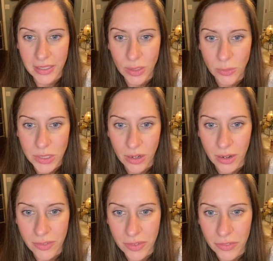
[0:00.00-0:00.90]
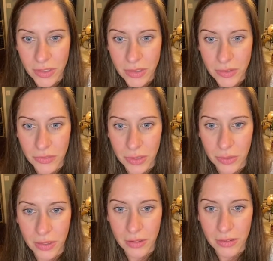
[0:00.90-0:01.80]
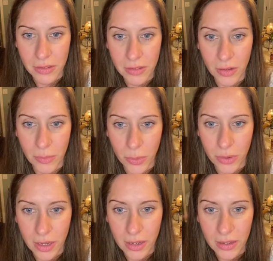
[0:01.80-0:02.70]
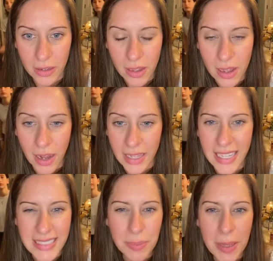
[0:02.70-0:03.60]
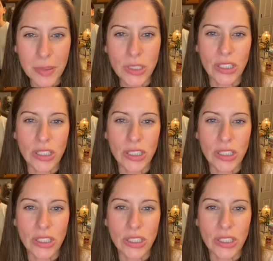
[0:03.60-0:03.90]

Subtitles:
sorry if the first few are boring. I'd like to be able to just go